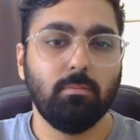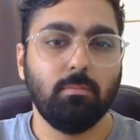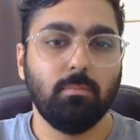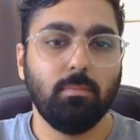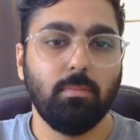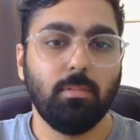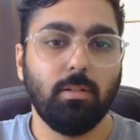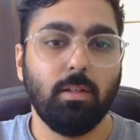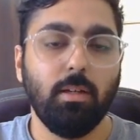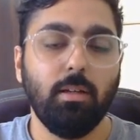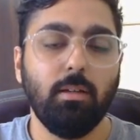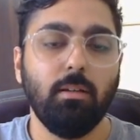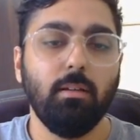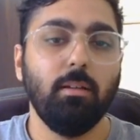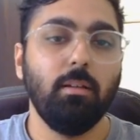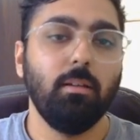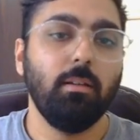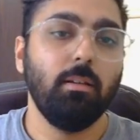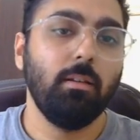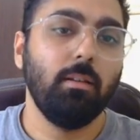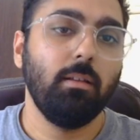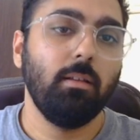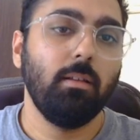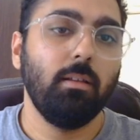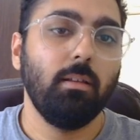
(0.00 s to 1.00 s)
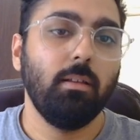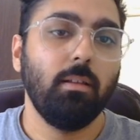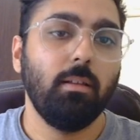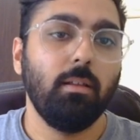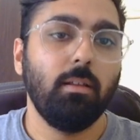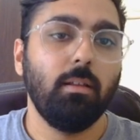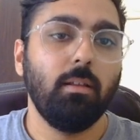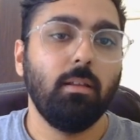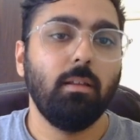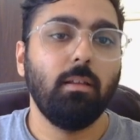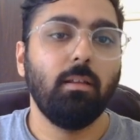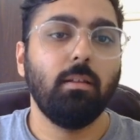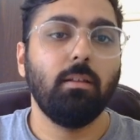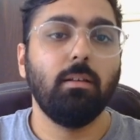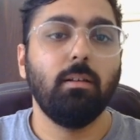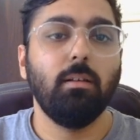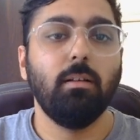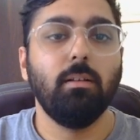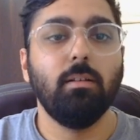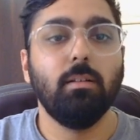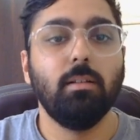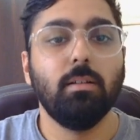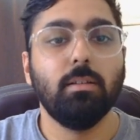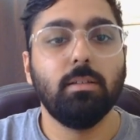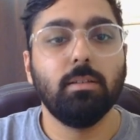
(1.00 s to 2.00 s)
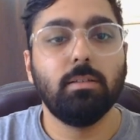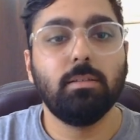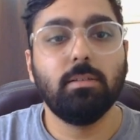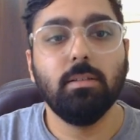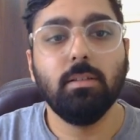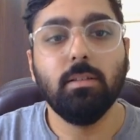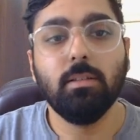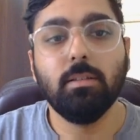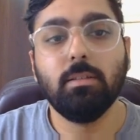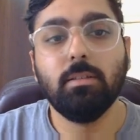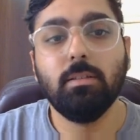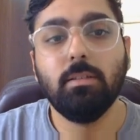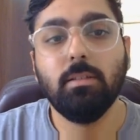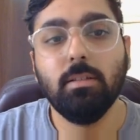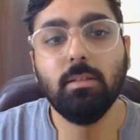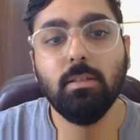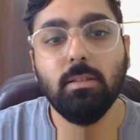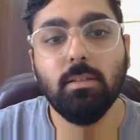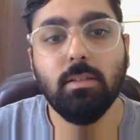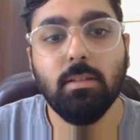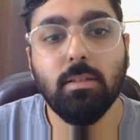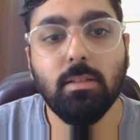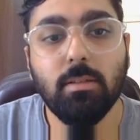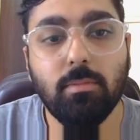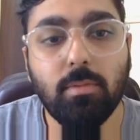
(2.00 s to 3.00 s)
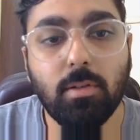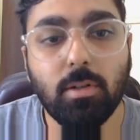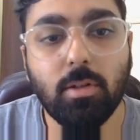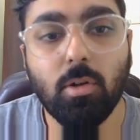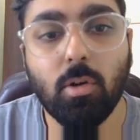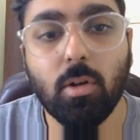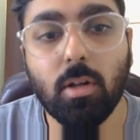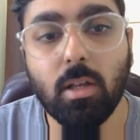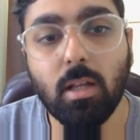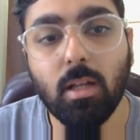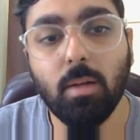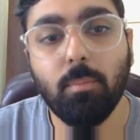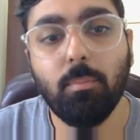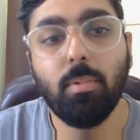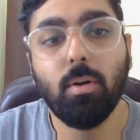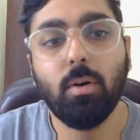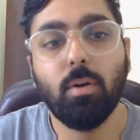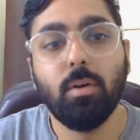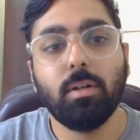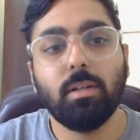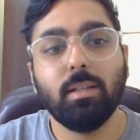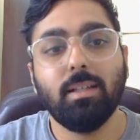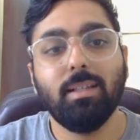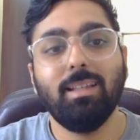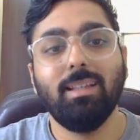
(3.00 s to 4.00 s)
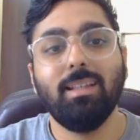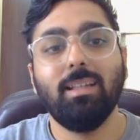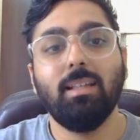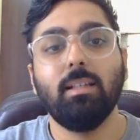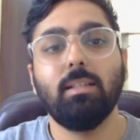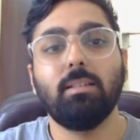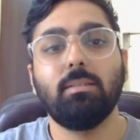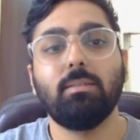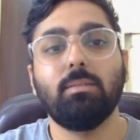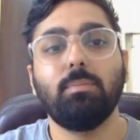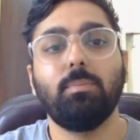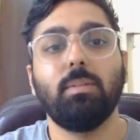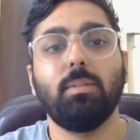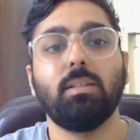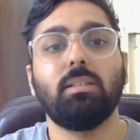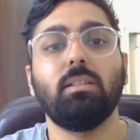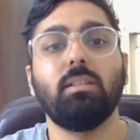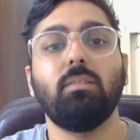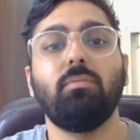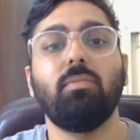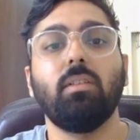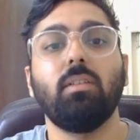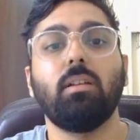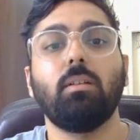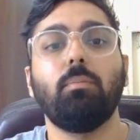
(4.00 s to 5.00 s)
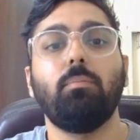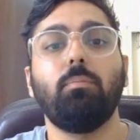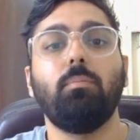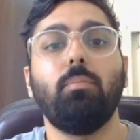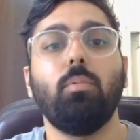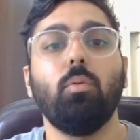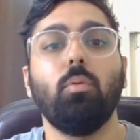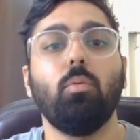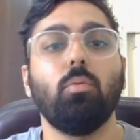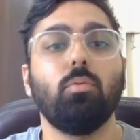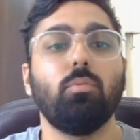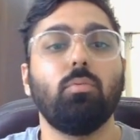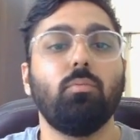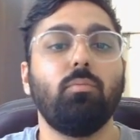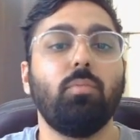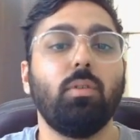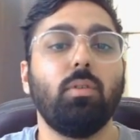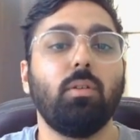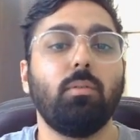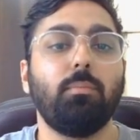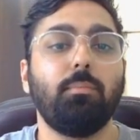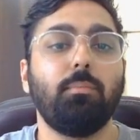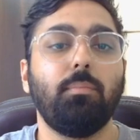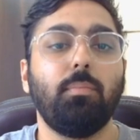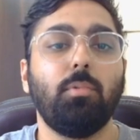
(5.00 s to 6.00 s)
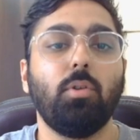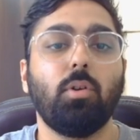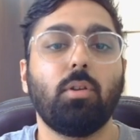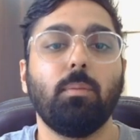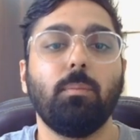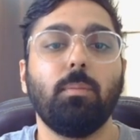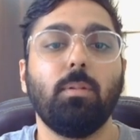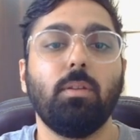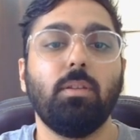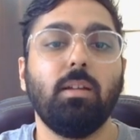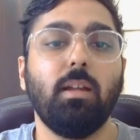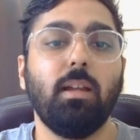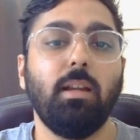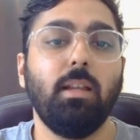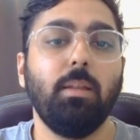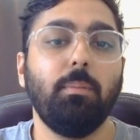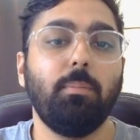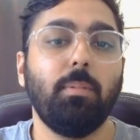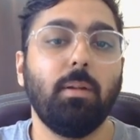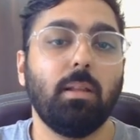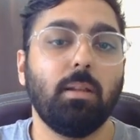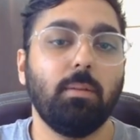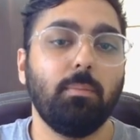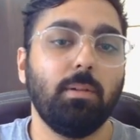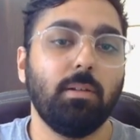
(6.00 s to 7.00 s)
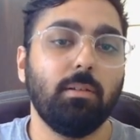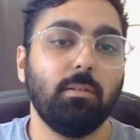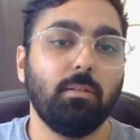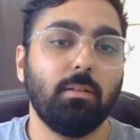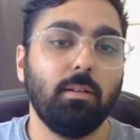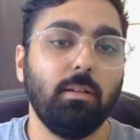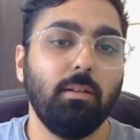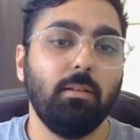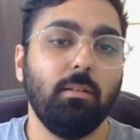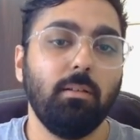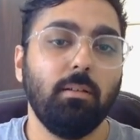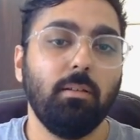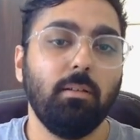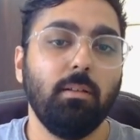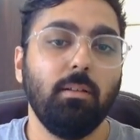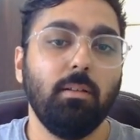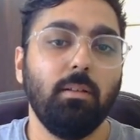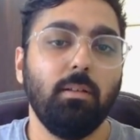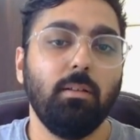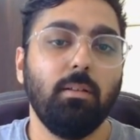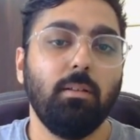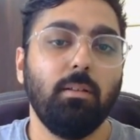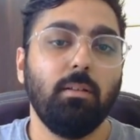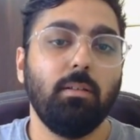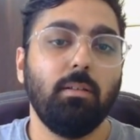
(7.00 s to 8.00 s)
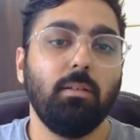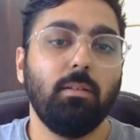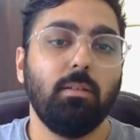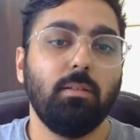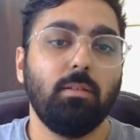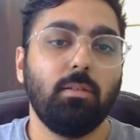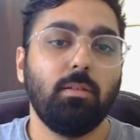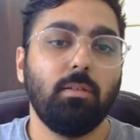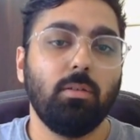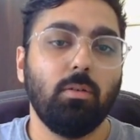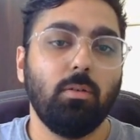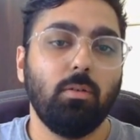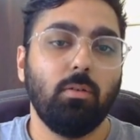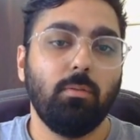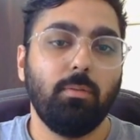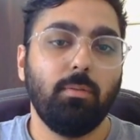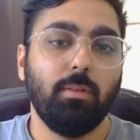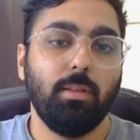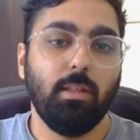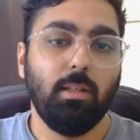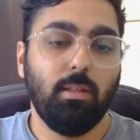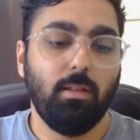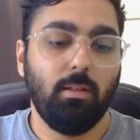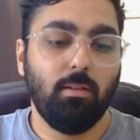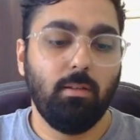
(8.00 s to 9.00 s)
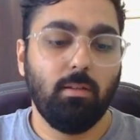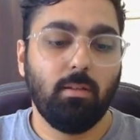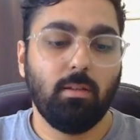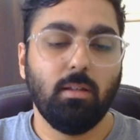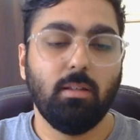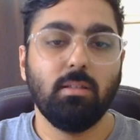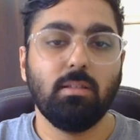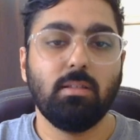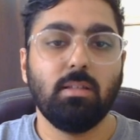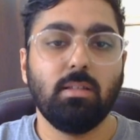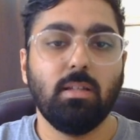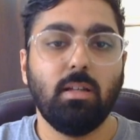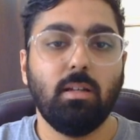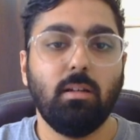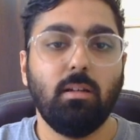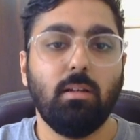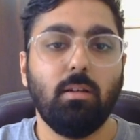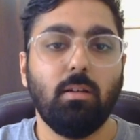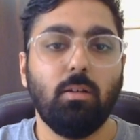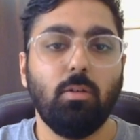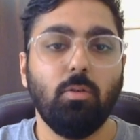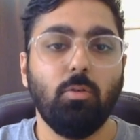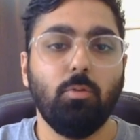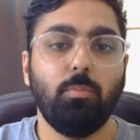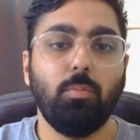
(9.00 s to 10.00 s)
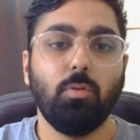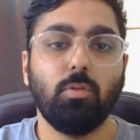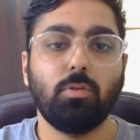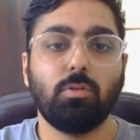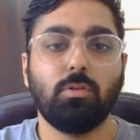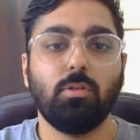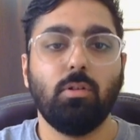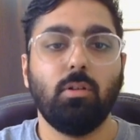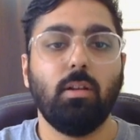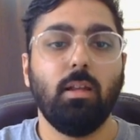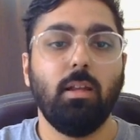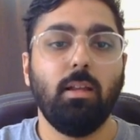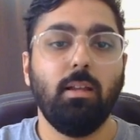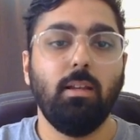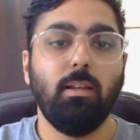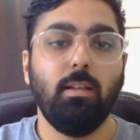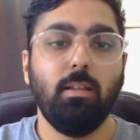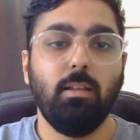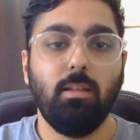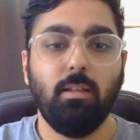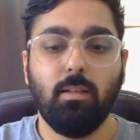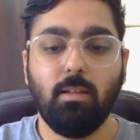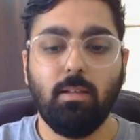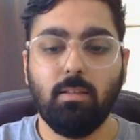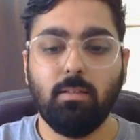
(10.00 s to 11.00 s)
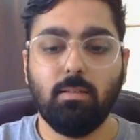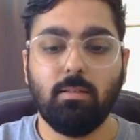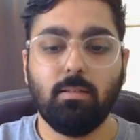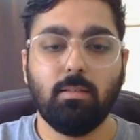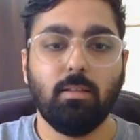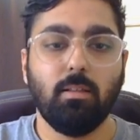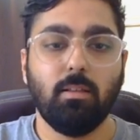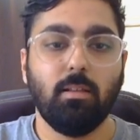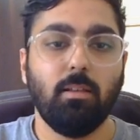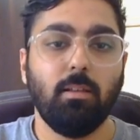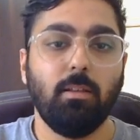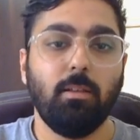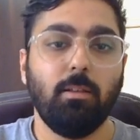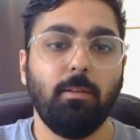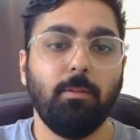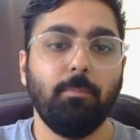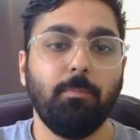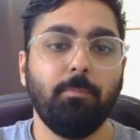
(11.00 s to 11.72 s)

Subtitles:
right? This is we're talking about a specific, we're talking about the ID parameter, right? So we can set it to post.id and say